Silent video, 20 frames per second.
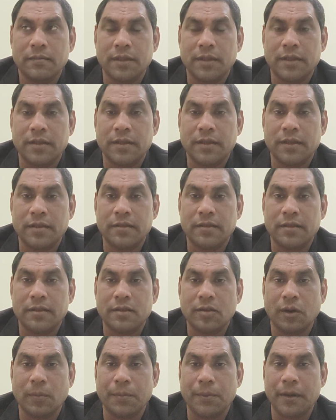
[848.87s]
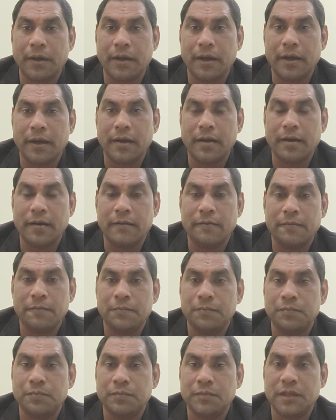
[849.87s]
discuss this topic and
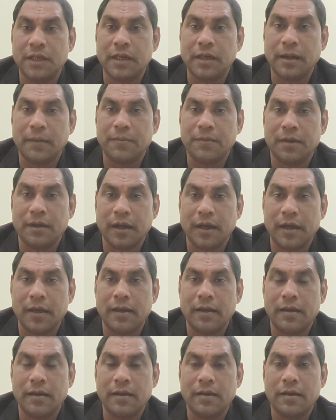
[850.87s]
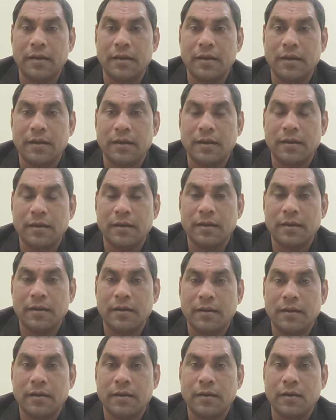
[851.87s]
then after I
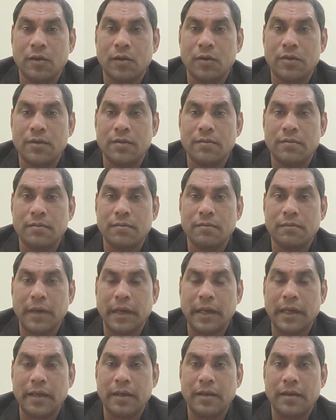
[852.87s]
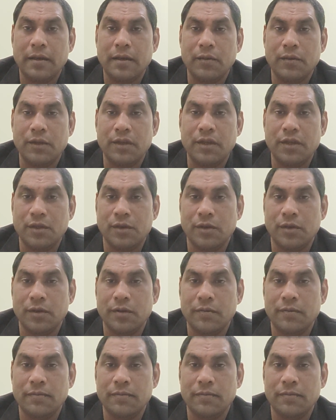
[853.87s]
closed my video